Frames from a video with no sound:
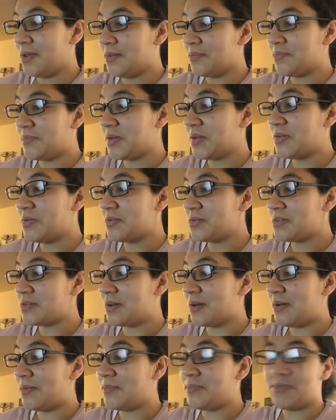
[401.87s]
Because
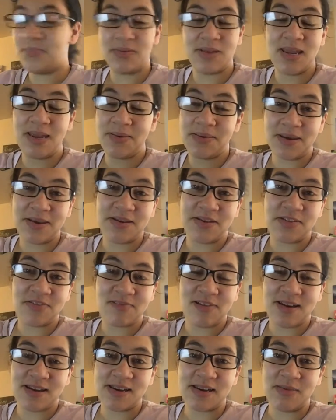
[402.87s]
I'm, I keep getting
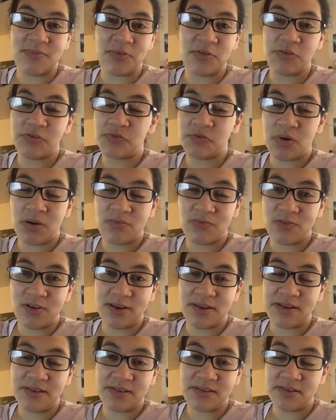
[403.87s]
distracted because what I'm
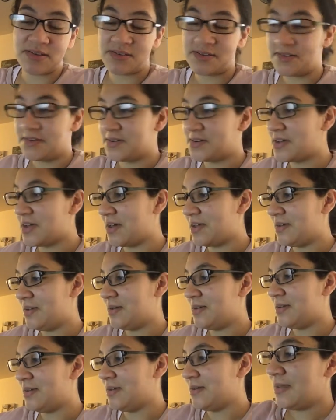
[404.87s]
writing is just so dull.
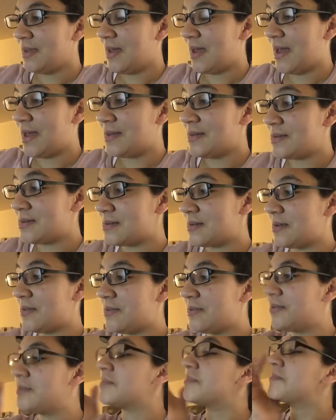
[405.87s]
And
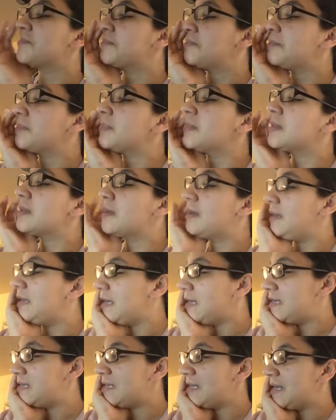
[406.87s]
um, I
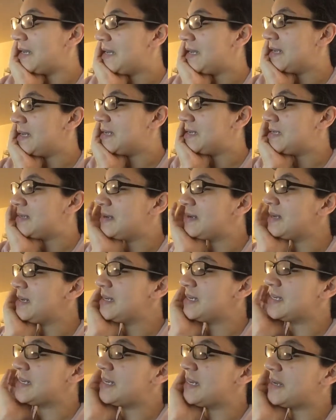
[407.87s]
need to hit, I
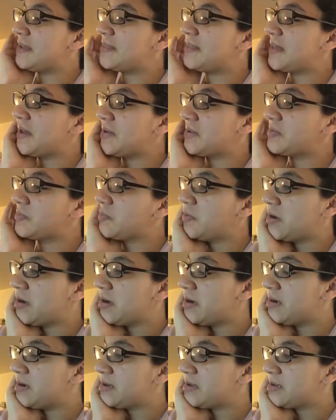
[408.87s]
need to hit a thousand
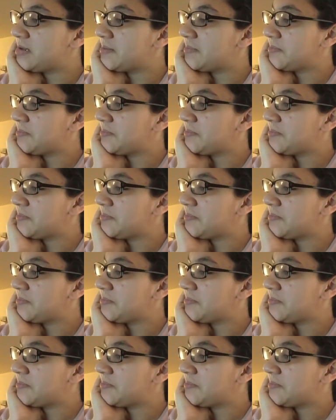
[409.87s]
words